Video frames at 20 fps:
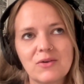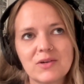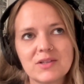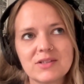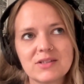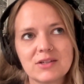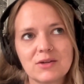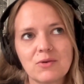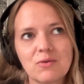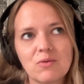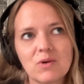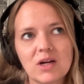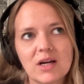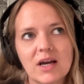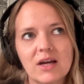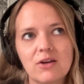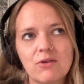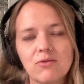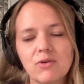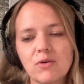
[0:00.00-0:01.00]
And so we're
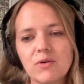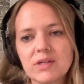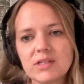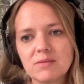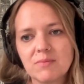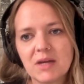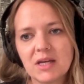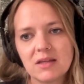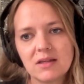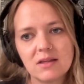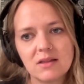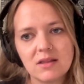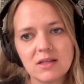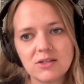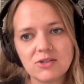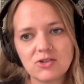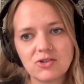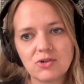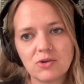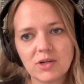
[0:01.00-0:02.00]
kind of always making
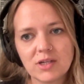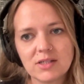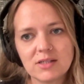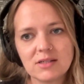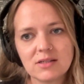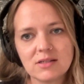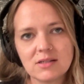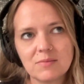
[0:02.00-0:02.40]
these choices